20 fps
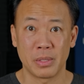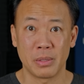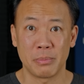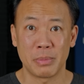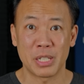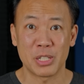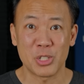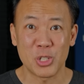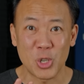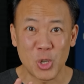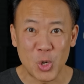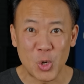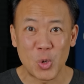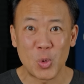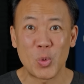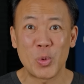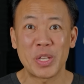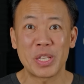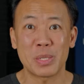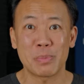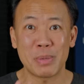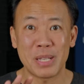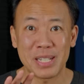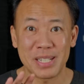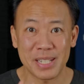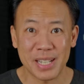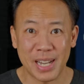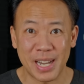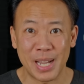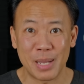Because who we
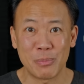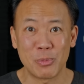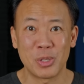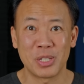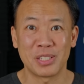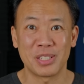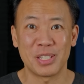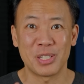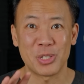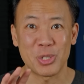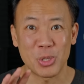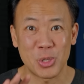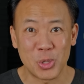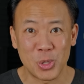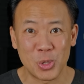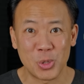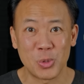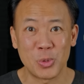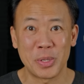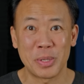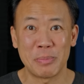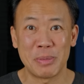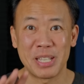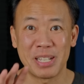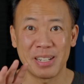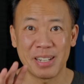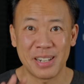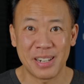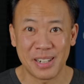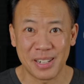spent time with is who we
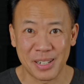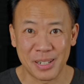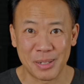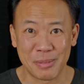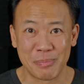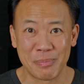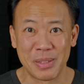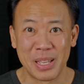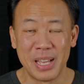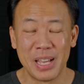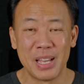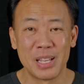become.